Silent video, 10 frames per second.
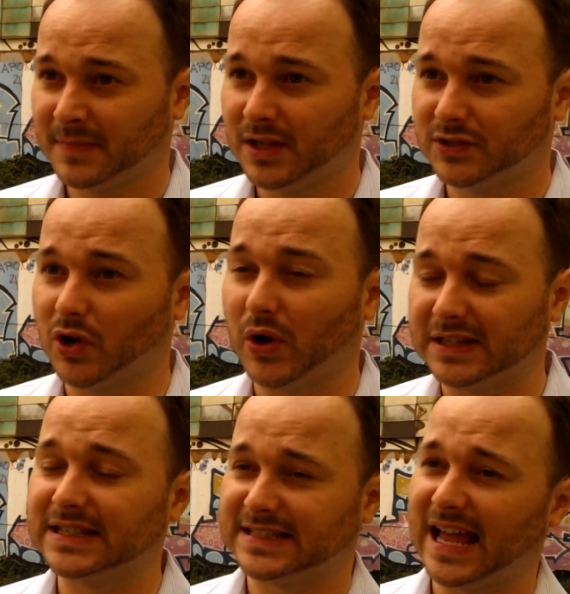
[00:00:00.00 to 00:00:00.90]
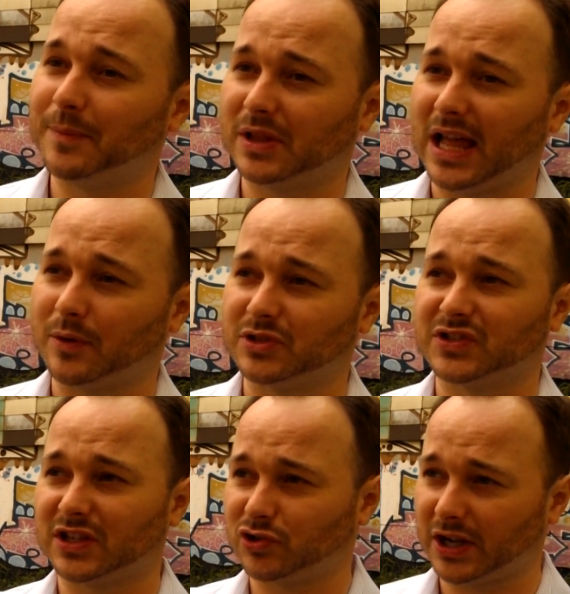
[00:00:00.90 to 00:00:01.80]
So it's the same with languages.
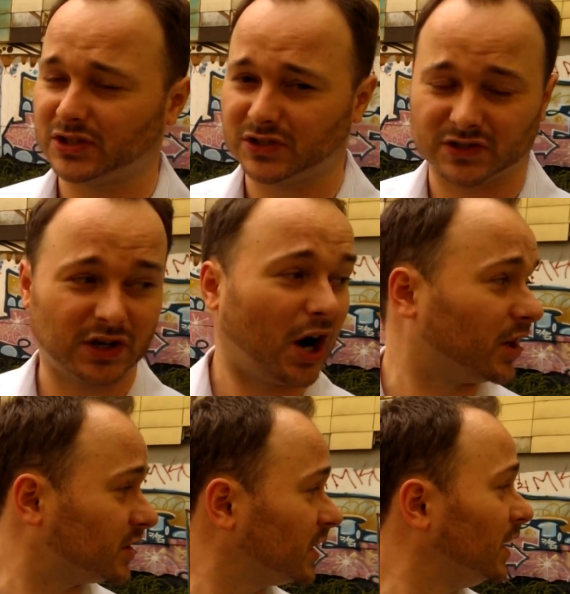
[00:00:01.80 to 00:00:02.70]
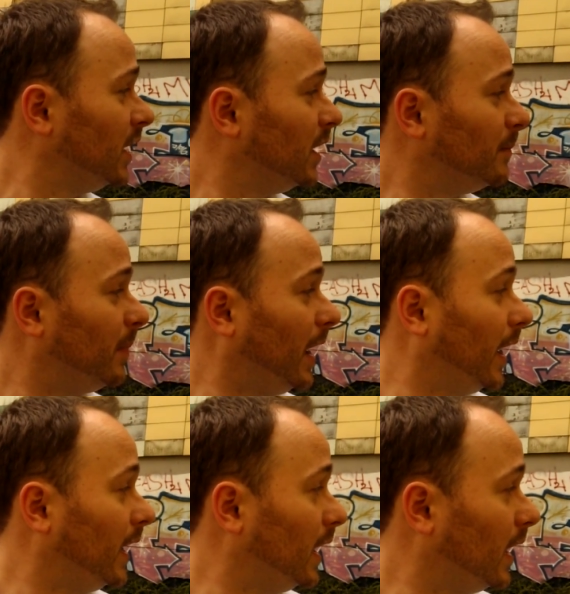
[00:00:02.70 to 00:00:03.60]
I try to start
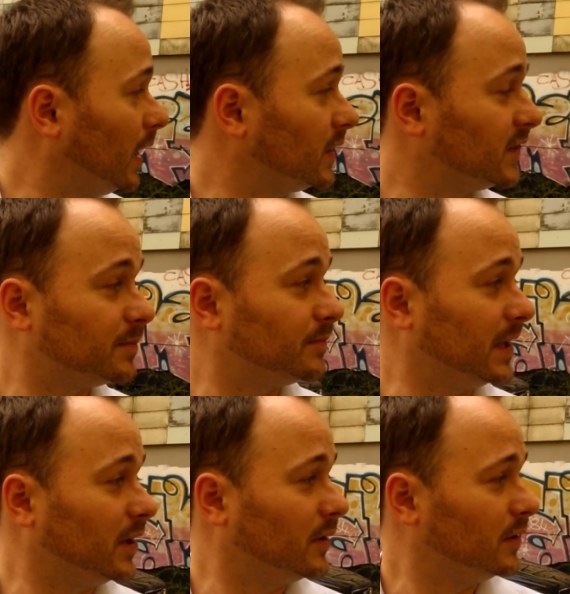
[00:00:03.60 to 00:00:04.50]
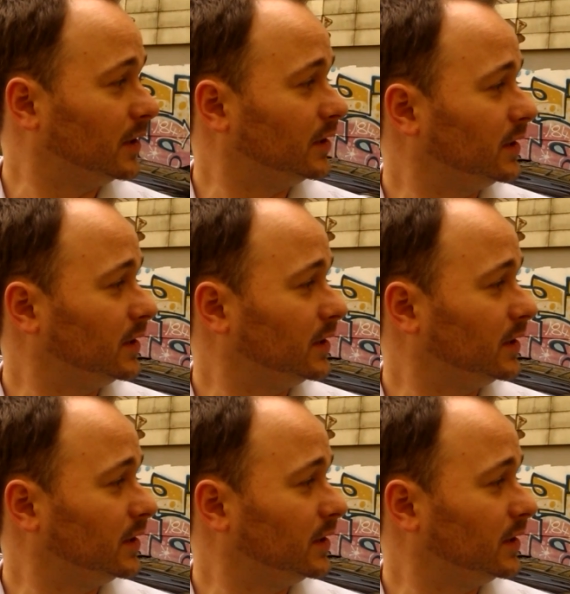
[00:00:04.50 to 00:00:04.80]
by Oh, hold on.